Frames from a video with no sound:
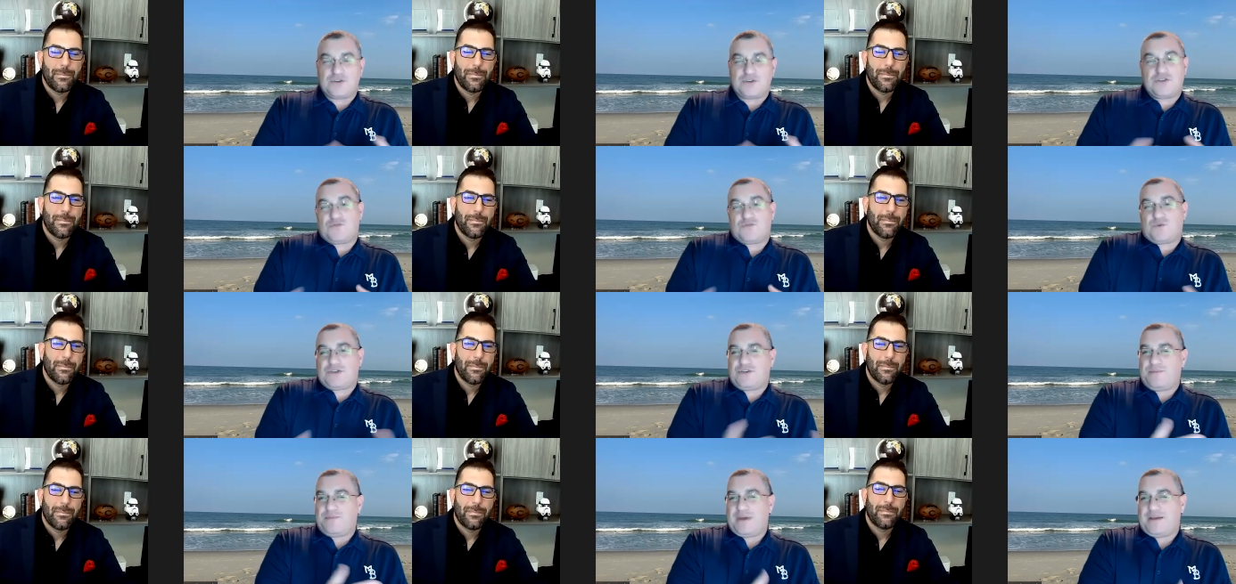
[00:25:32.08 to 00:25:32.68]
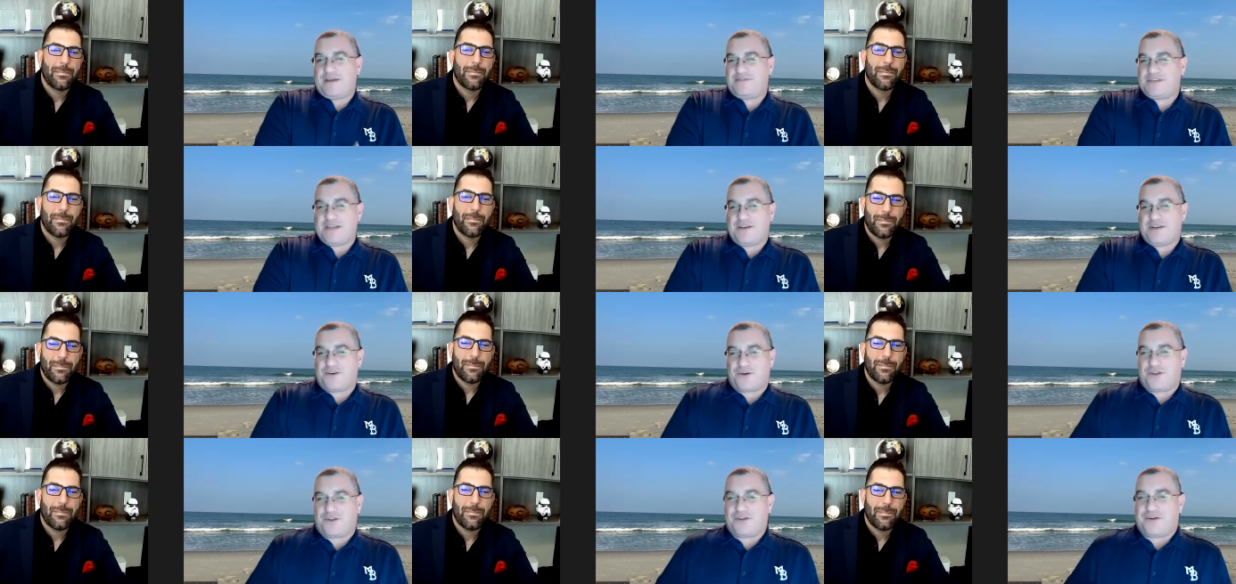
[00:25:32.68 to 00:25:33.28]
Speaker 1: versus what you may have
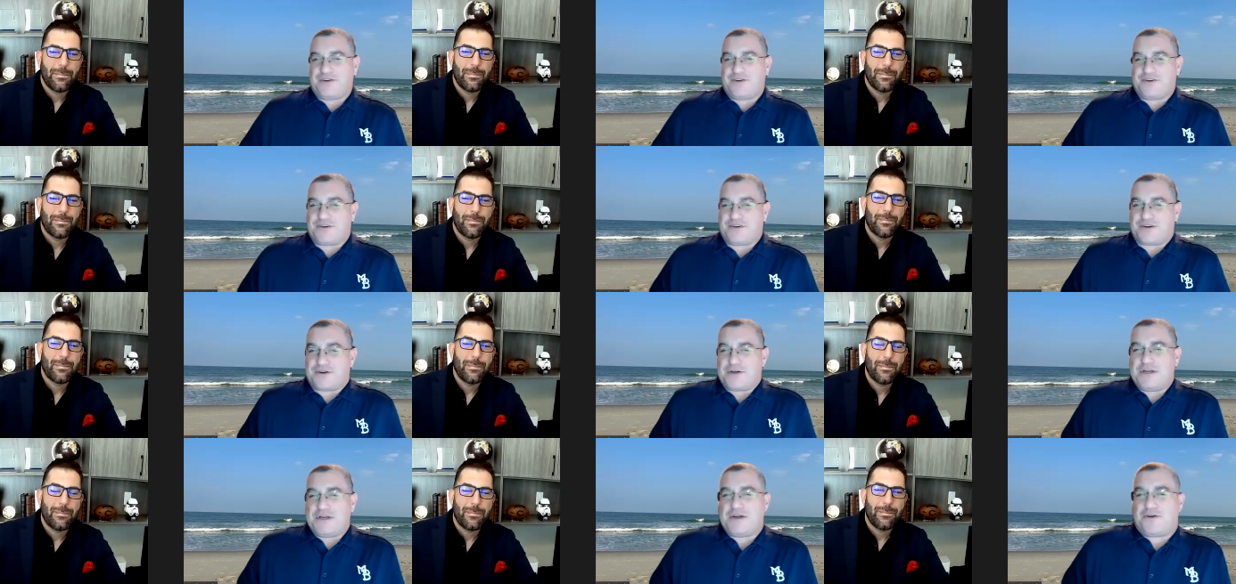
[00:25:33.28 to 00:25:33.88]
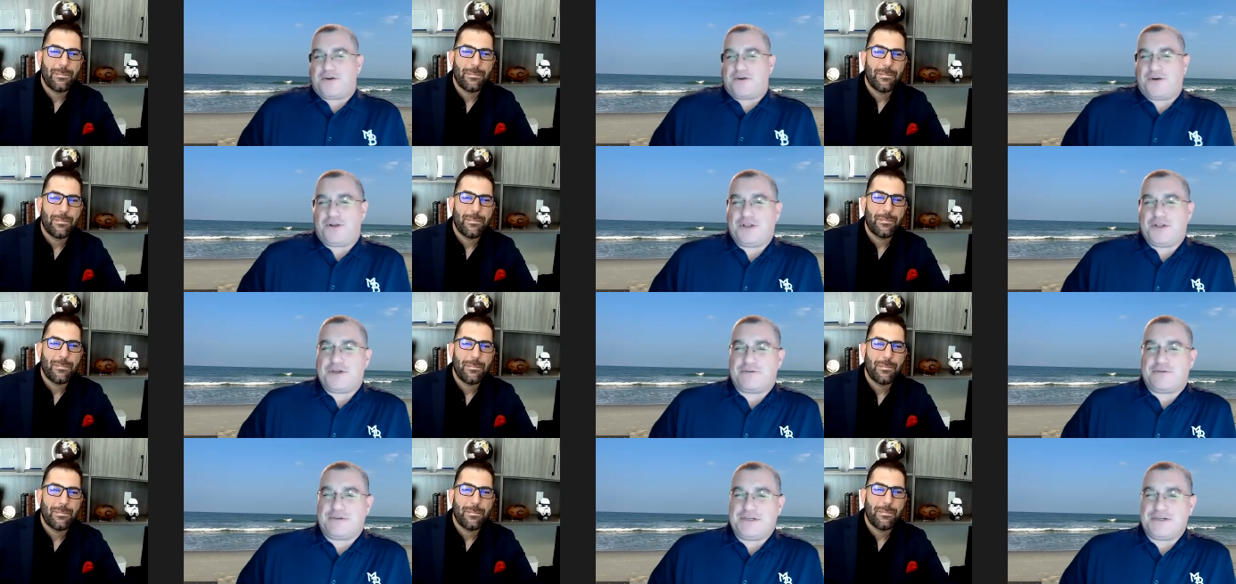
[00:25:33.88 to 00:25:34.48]
seen earlier in
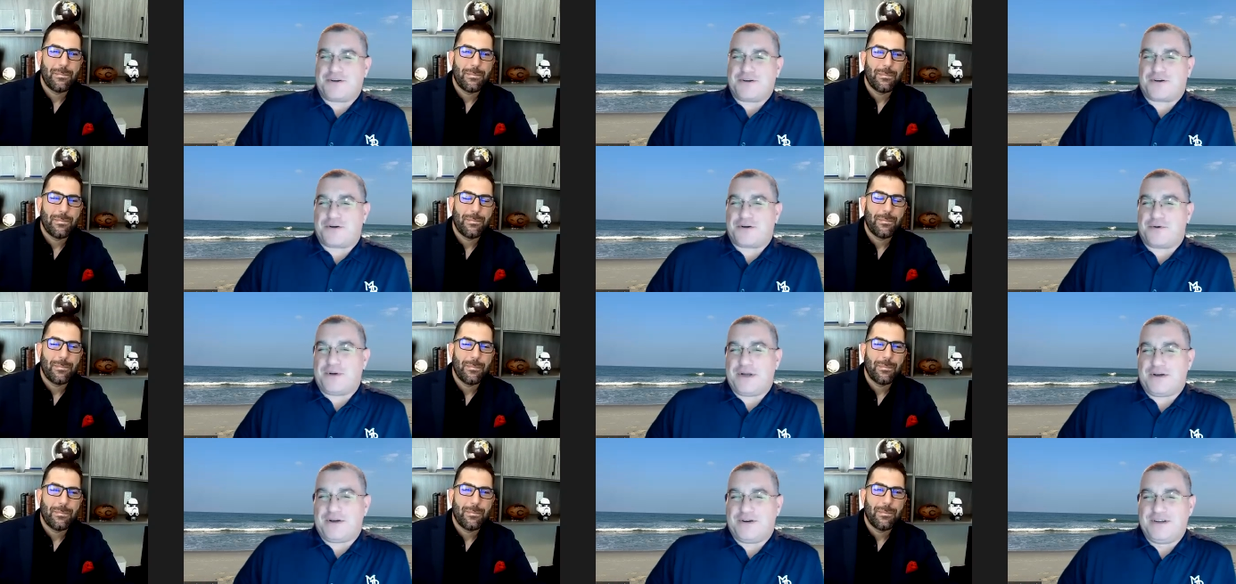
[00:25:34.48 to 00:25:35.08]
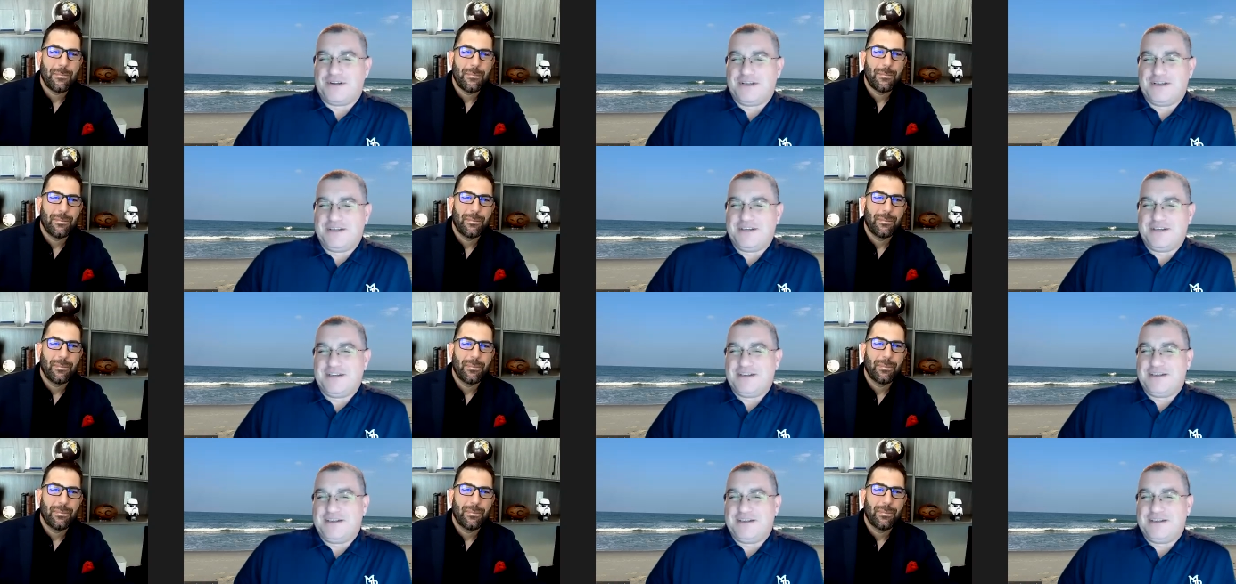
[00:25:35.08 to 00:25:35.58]
your career?